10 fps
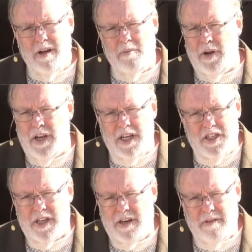But
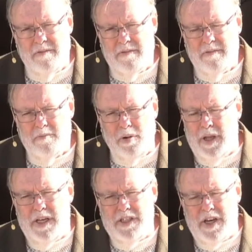listen,
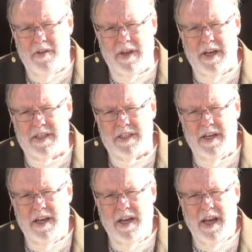please hear this.
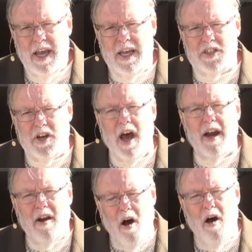It's not
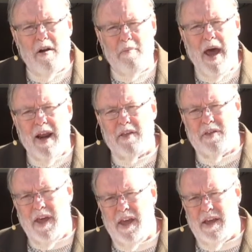an automatic
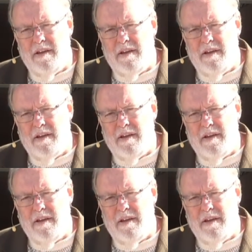thing.